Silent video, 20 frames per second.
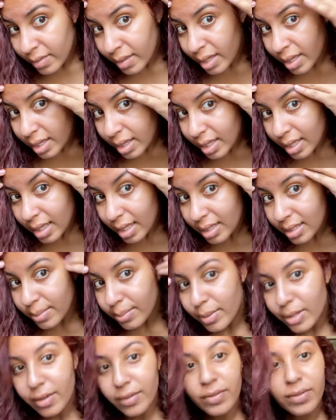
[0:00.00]
I think that's a
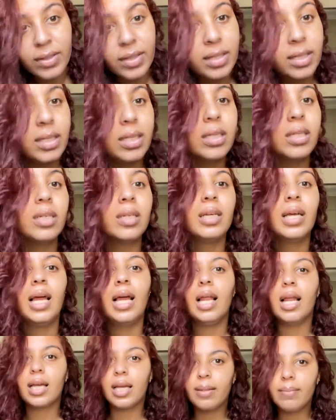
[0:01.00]
bit of,
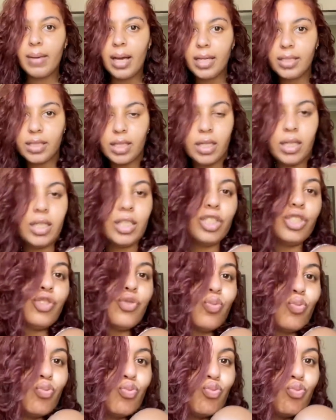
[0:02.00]
like, imagine.
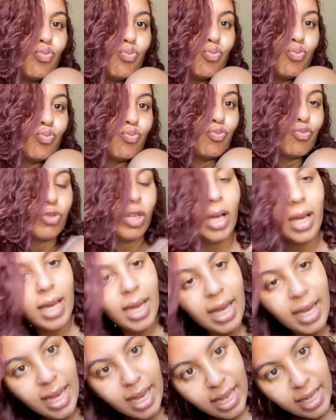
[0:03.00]

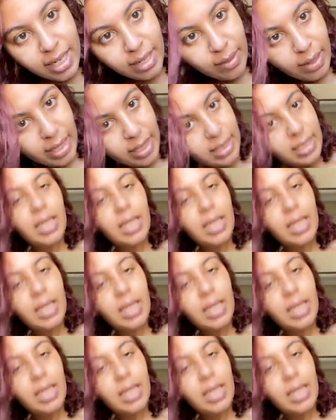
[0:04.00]
Anyways,